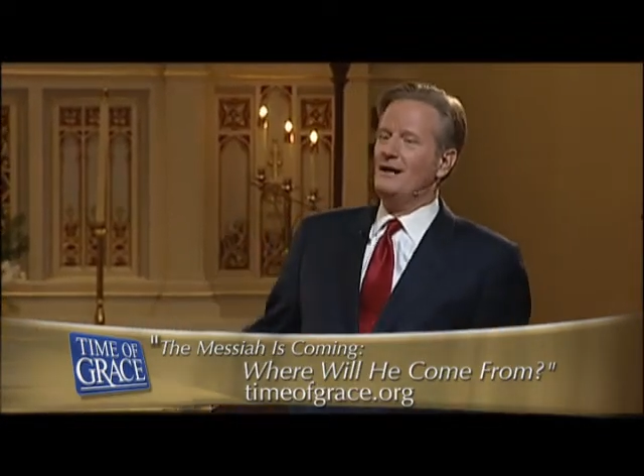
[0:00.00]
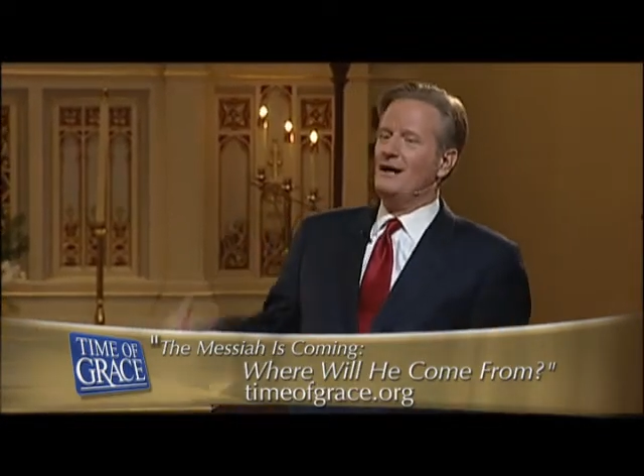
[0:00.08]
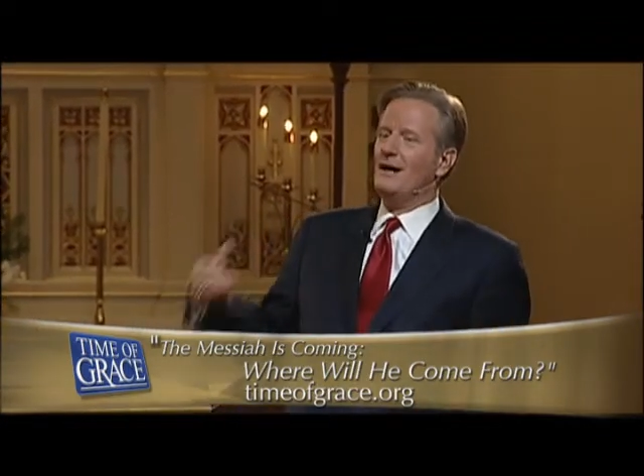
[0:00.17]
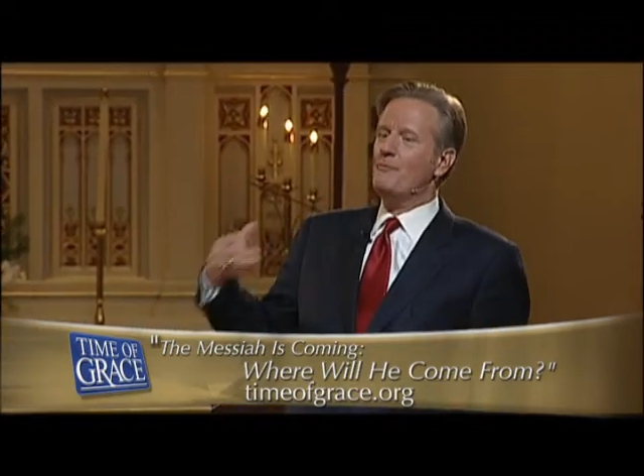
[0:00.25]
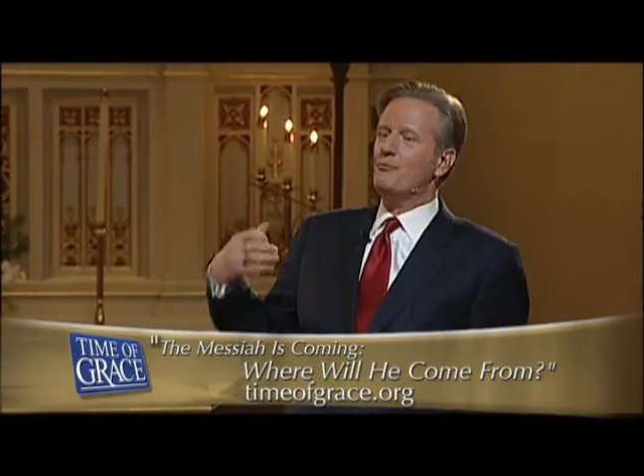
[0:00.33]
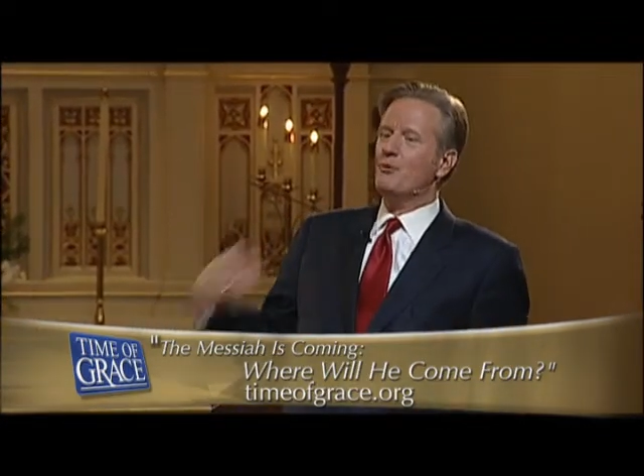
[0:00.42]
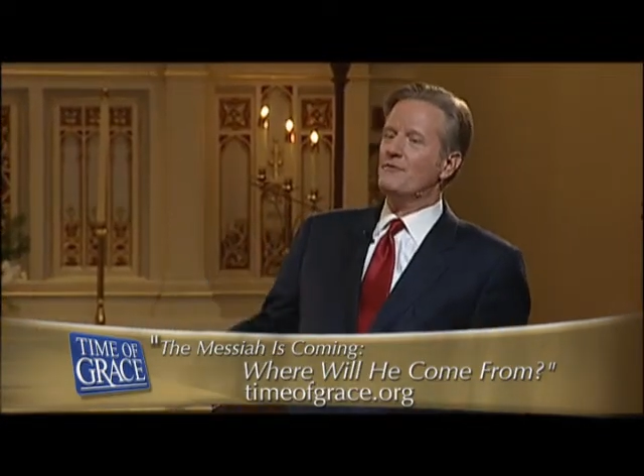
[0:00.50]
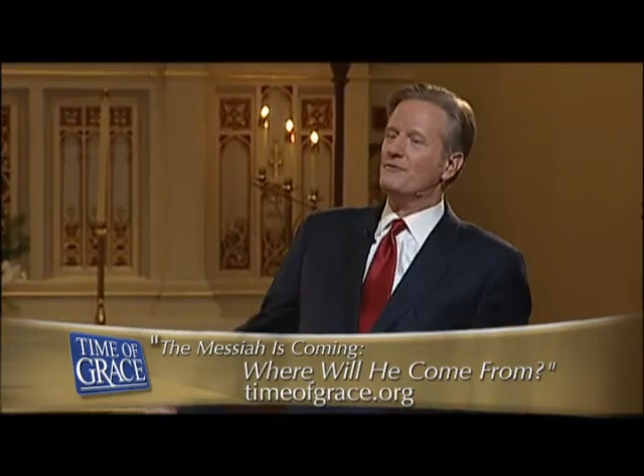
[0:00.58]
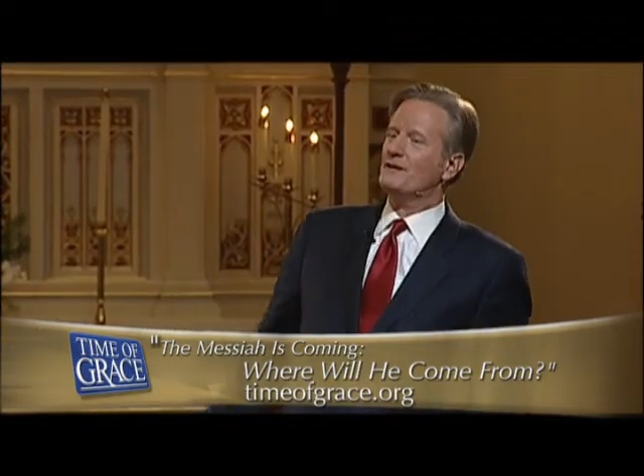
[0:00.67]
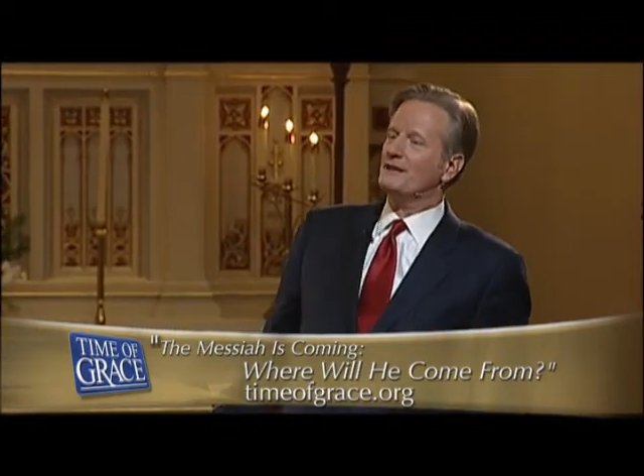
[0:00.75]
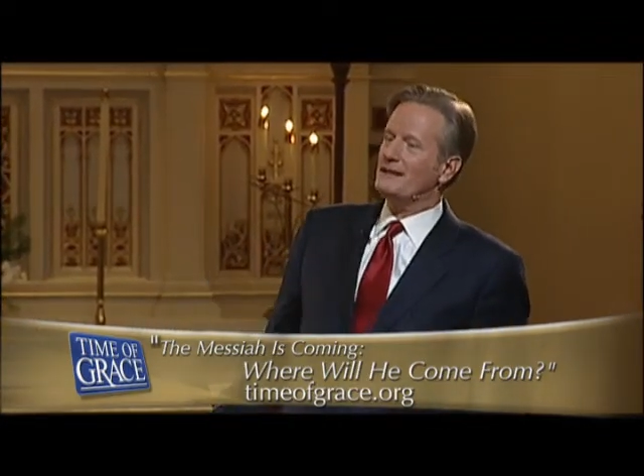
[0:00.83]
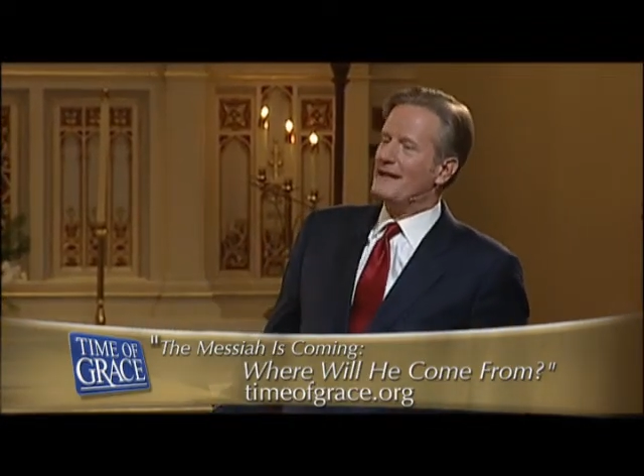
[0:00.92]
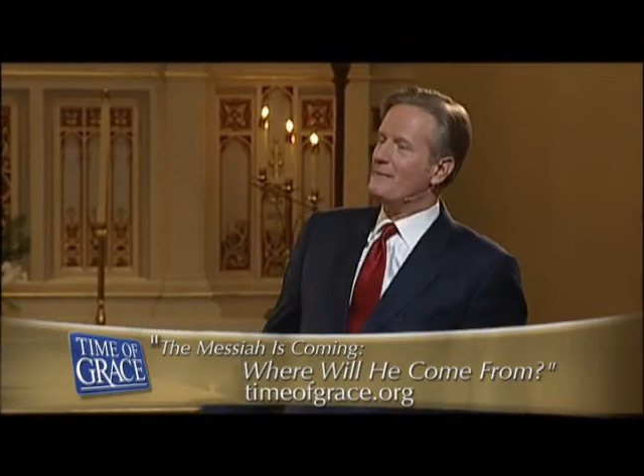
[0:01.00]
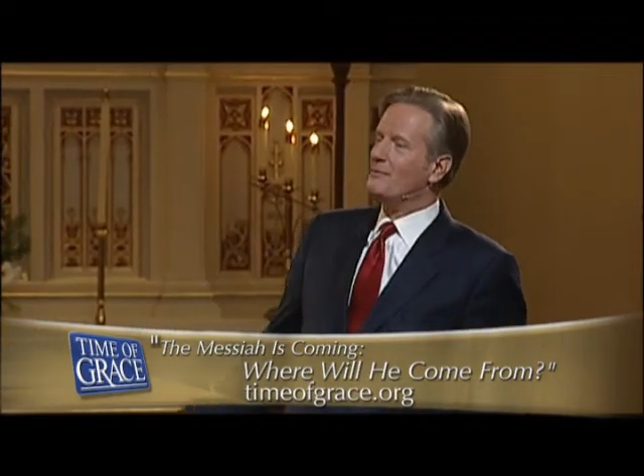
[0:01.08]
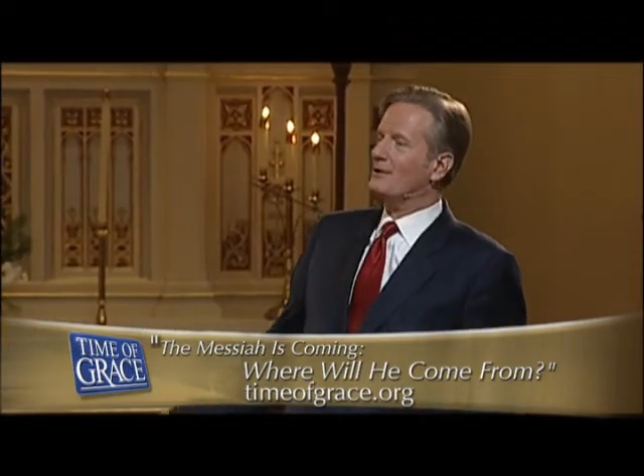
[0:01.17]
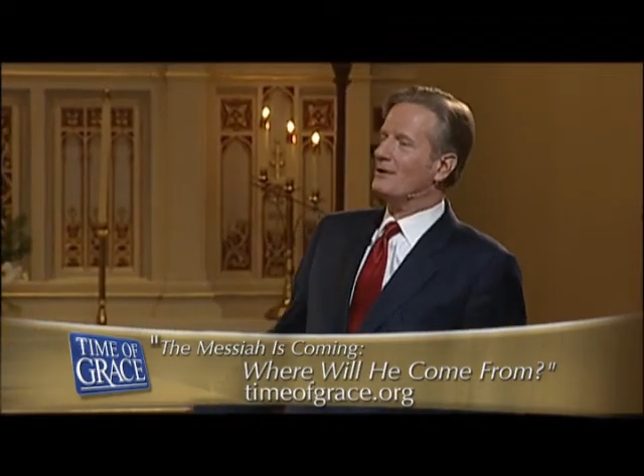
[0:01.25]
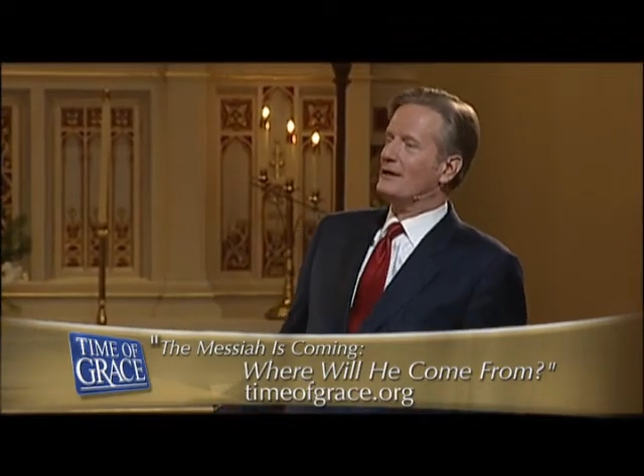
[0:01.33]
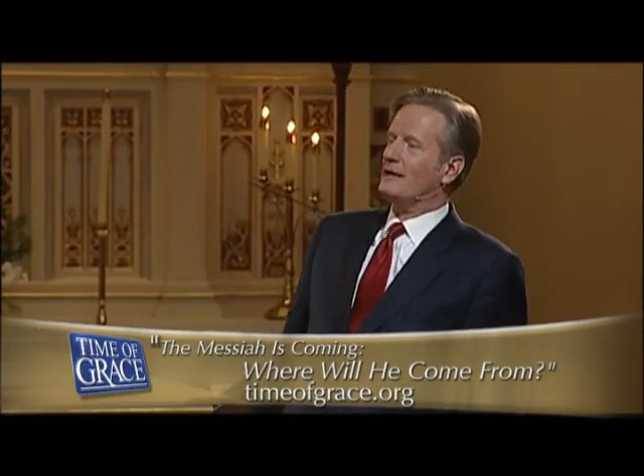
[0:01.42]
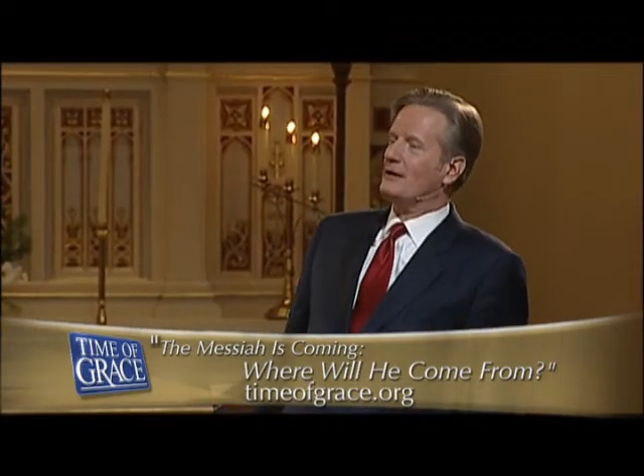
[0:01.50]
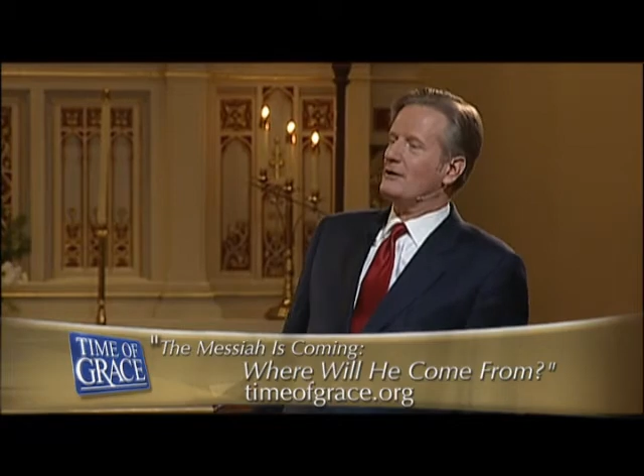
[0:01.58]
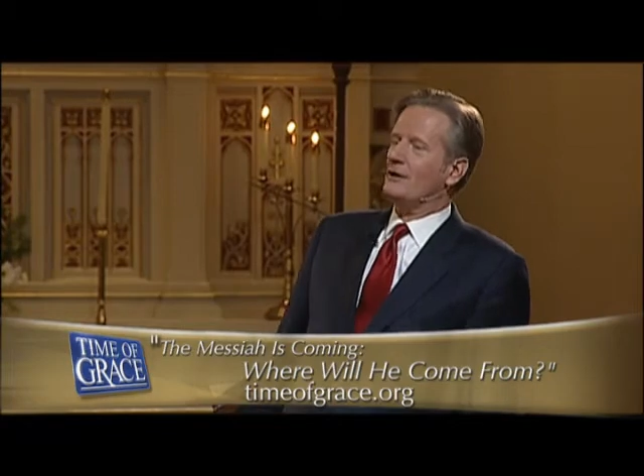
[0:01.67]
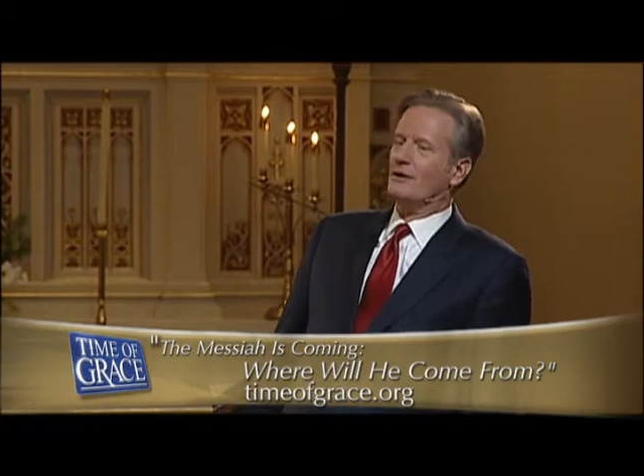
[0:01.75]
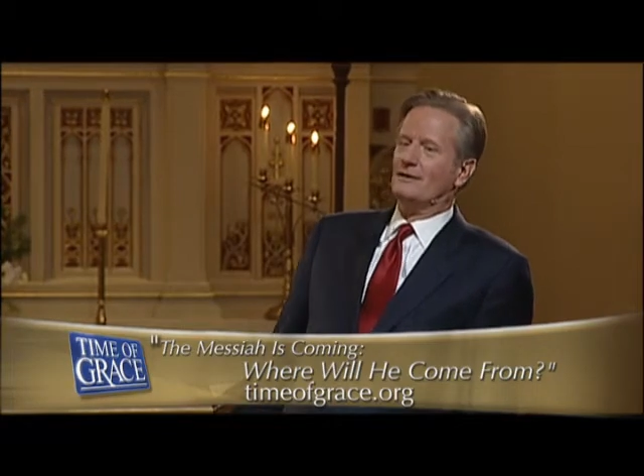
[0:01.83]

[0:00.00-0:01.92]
up woofing and yapping all night long,